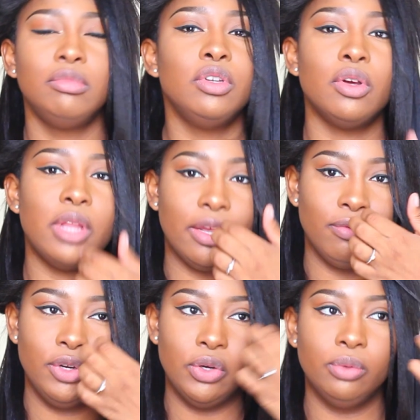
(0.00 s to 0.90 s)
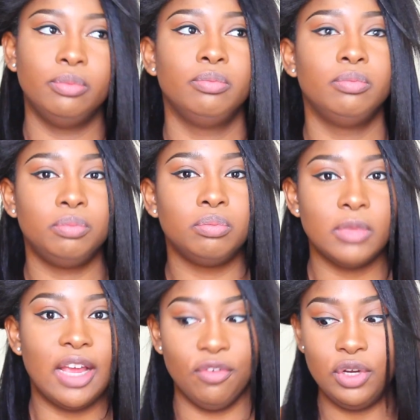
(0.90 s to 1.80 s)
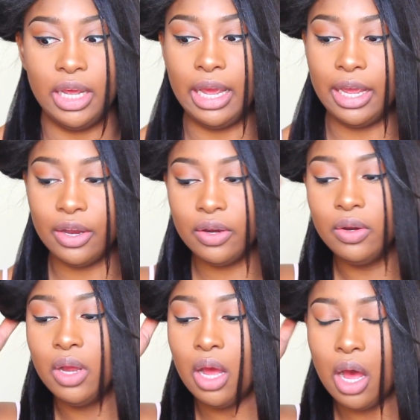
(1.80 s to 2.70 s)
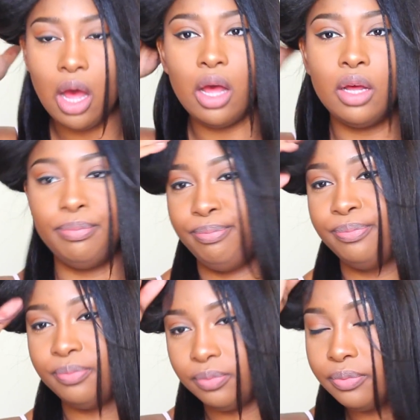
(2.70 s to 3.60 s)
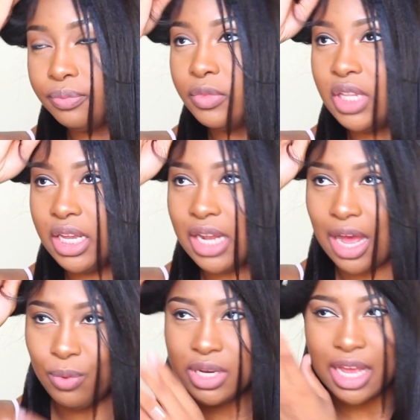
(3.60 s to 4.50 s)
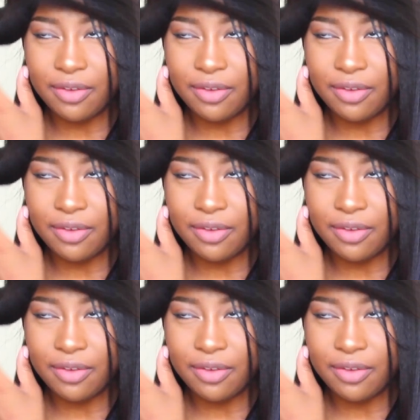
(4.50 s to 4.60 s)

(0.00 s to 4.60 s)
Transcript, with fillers: you know, like real everyday hair, then I would